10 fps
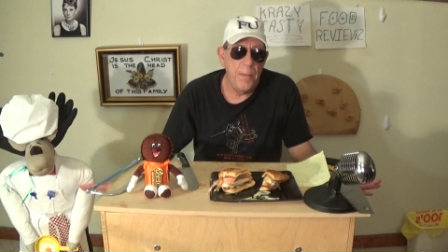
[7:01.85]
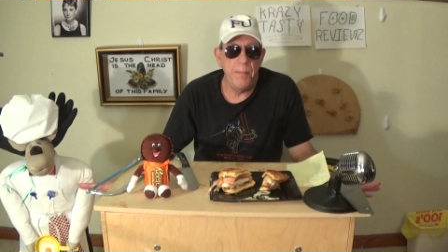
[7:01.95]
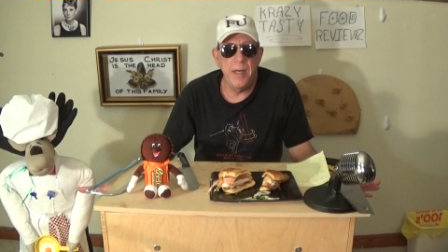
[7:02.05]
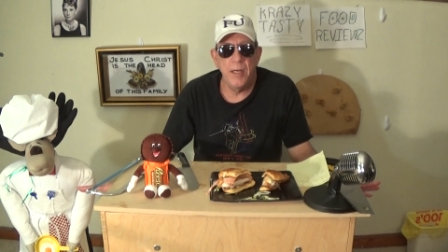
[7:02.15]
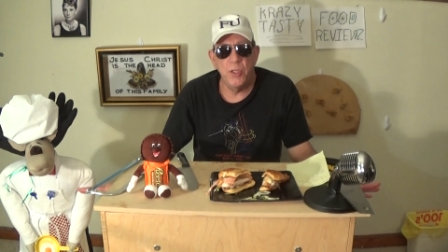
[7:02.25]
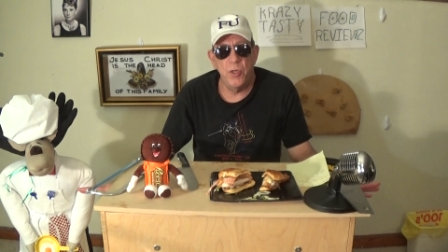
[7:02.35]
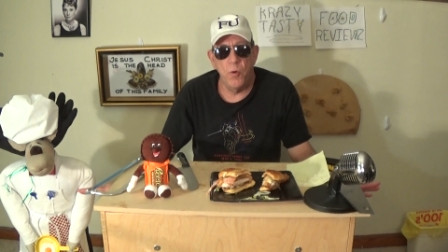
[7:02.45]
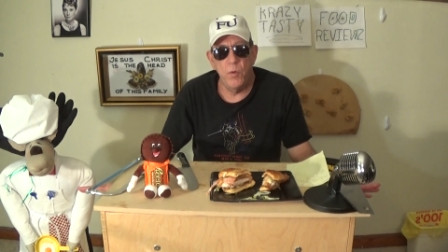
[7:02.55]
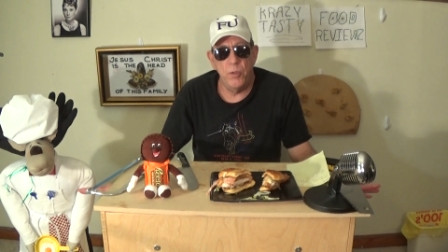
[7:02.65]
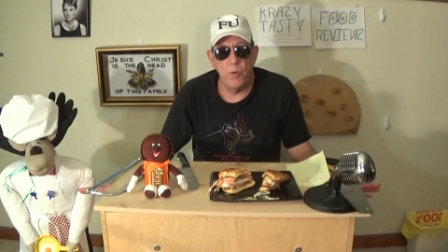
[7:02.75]
Maybe next
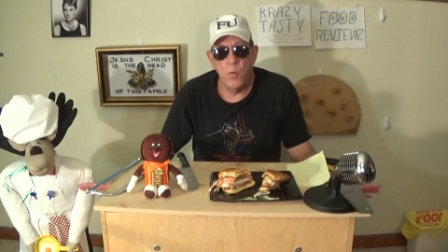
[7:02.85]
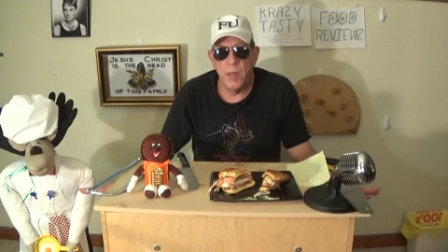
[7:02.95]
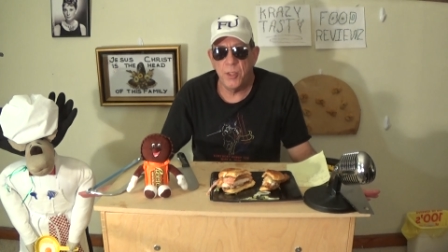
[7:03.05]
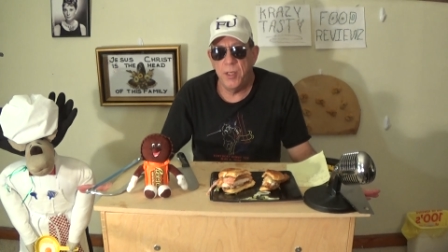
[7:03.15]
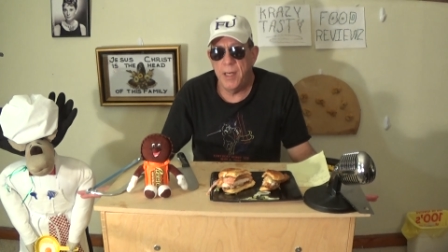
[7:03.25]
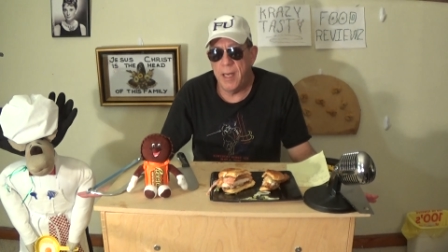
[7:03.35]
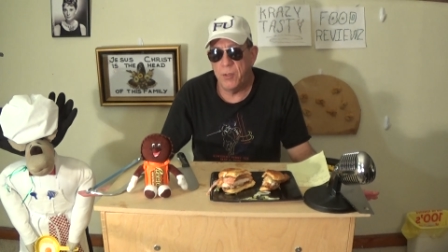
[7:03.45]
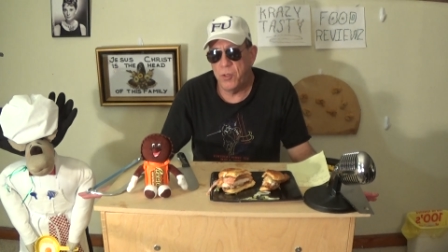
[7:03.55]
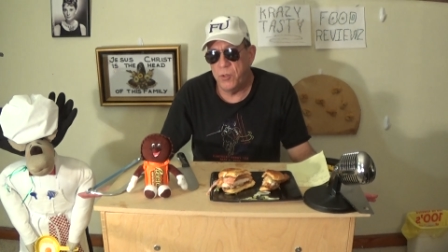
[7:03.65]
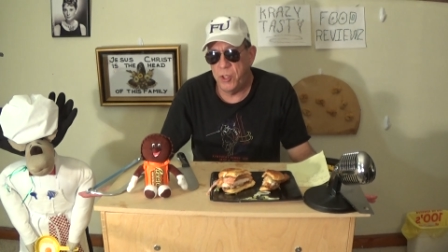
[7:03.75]
show we'll do a question and
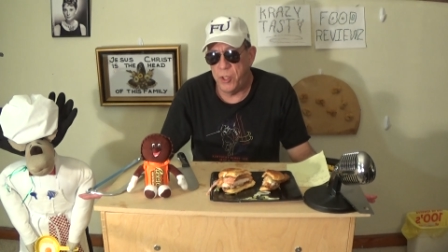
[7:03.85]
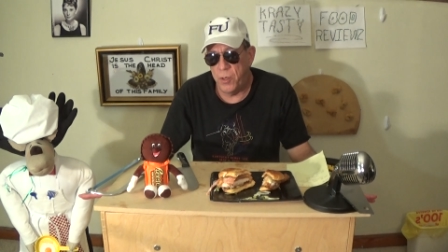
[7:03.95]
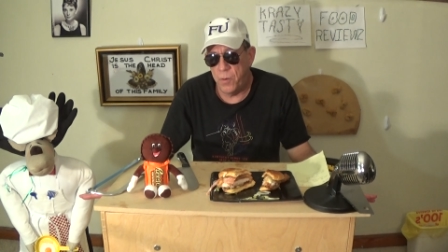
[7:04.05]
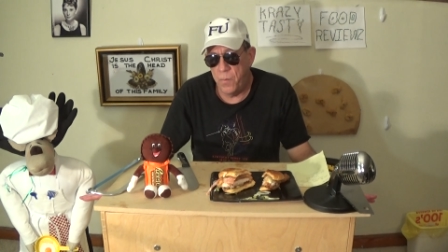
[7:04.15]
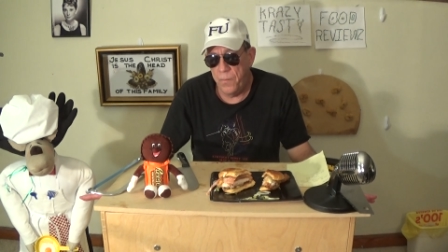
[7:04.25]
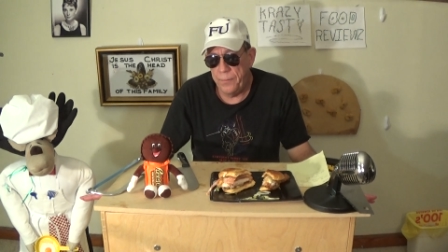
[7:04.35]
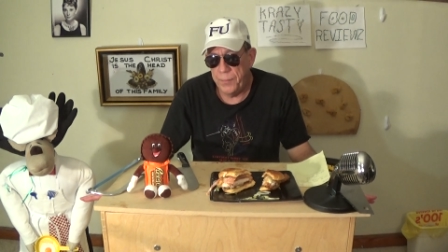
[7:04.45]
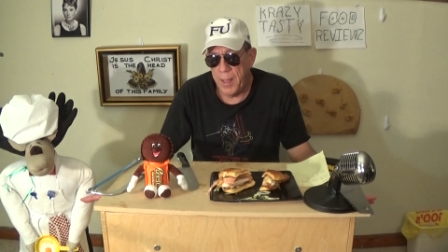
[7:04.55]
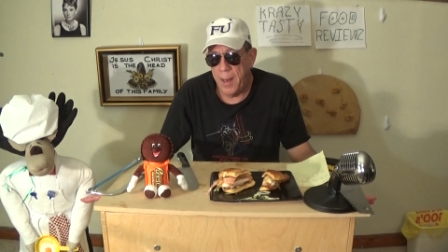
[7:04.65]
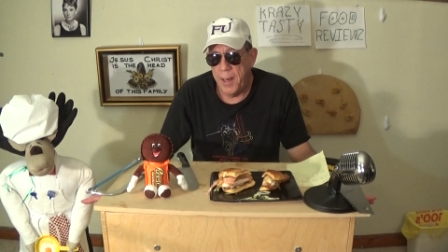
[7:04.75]
answer show.
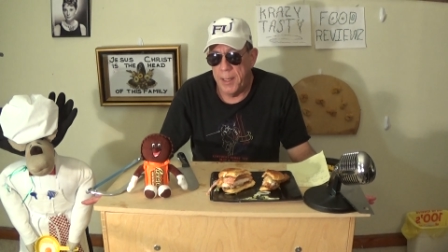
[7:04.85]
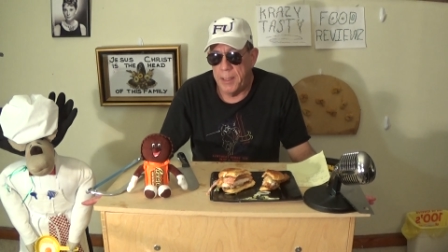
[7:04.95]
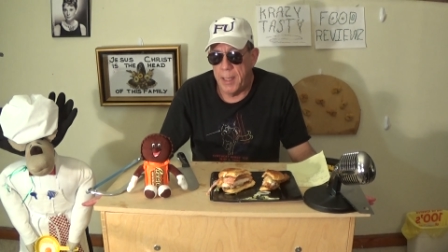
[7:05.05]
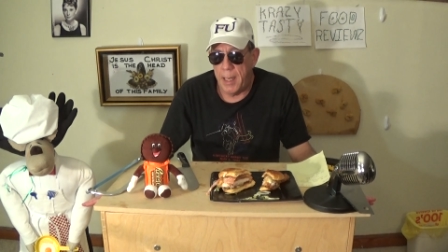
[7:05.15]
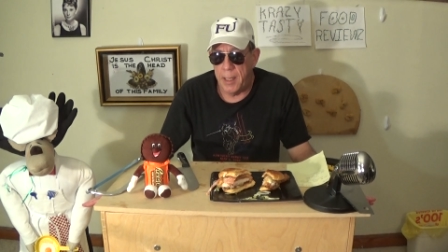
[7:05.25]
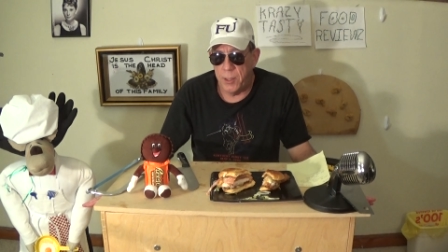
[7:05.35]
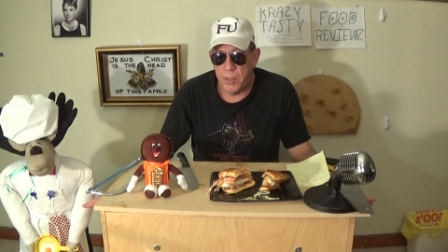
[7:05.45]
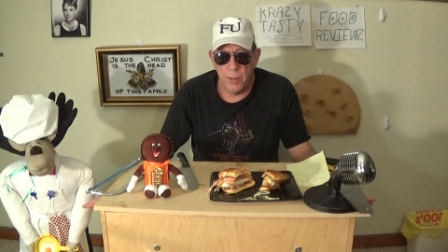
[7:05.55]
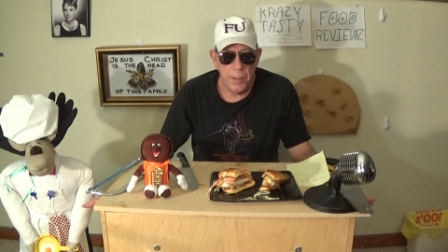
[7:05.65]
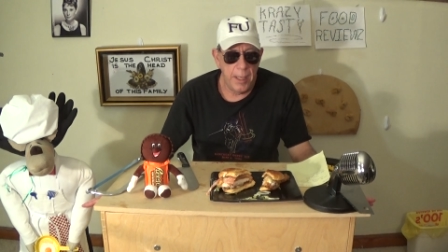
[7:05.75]
And
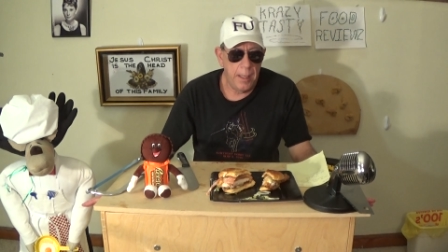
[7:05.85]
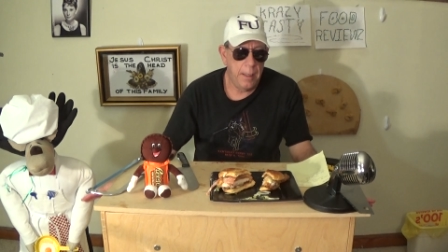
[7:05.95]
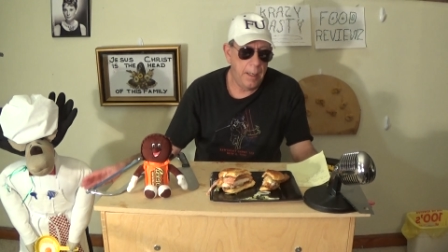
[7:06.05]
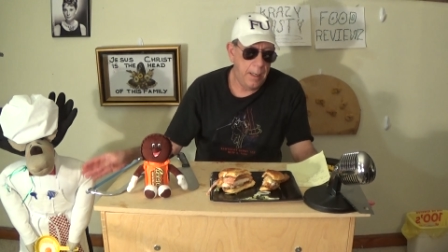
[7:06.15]
until then,